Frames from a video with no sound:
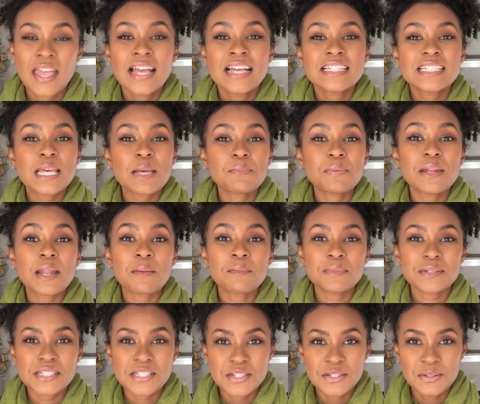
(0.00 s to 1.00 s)
Tip number
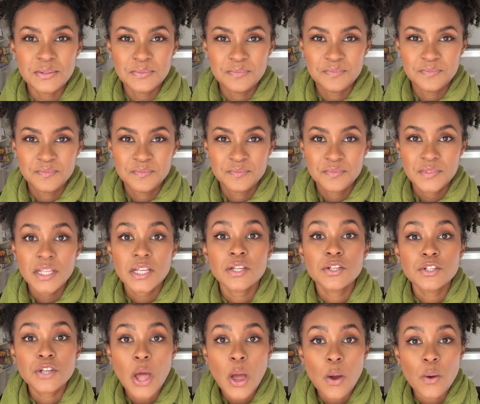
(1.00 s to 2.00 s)
two,
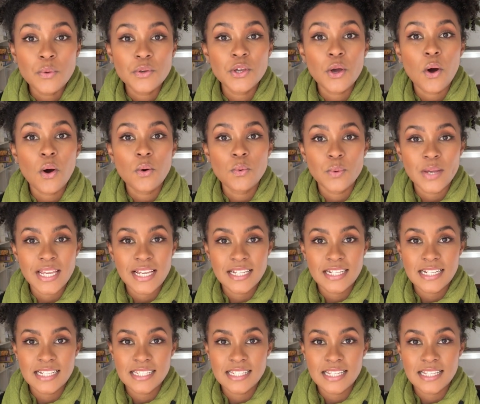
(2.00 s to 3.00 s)
know your
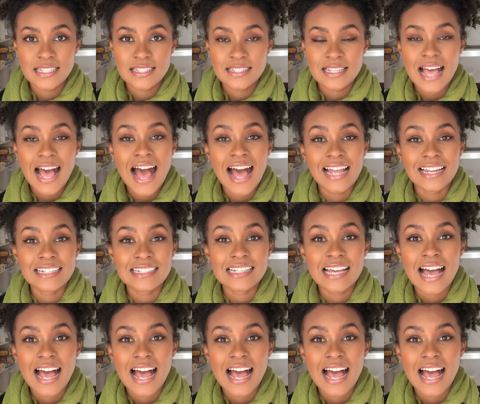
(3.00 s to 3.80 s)
weaknesses and